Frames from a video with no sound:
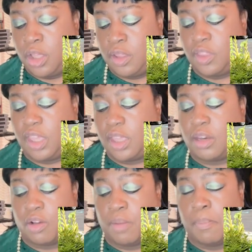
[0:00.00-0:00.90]

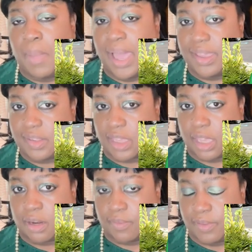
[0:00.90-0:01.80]
Then on my
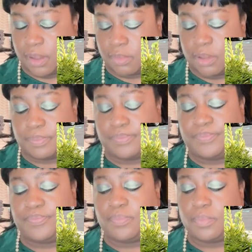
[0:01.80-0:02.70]
side of the family,
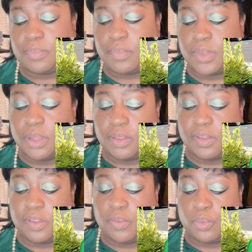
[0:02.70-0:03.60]

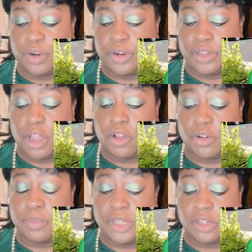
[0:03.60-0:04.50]
this is where y'all
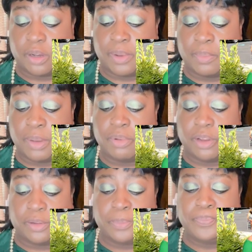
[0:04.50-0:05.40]
heard me talk about my
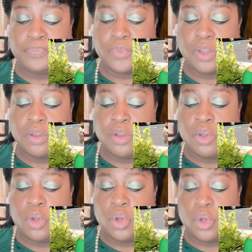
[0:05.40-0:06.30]
brother,
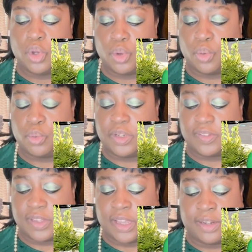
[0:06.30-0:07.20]
who
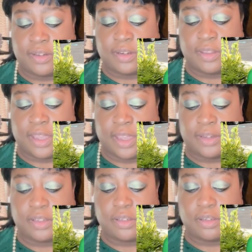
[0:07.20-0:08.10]
decided
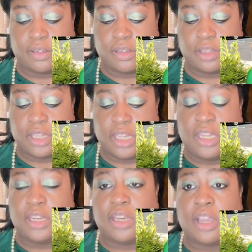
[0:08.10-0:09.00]
that he
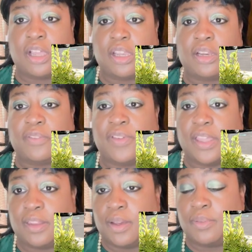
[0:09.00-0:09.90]
did not like the
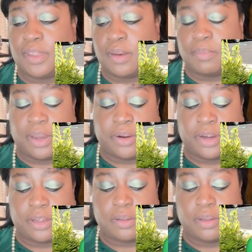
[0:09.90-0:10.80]
fact that I was getting
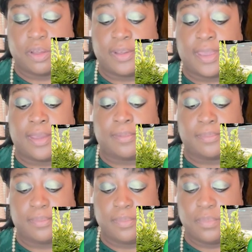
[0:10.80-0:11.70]
married again.
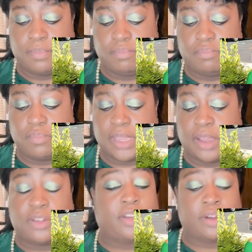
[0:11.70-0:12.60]

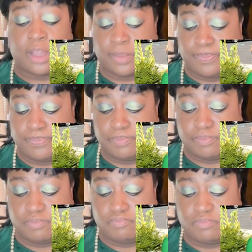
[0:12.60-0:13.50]
How dare
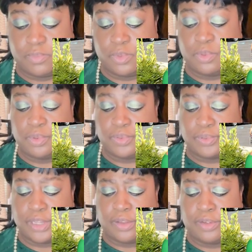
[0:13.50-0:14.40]
I? Oof,
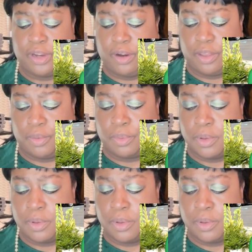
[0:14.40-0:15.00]
how dare you?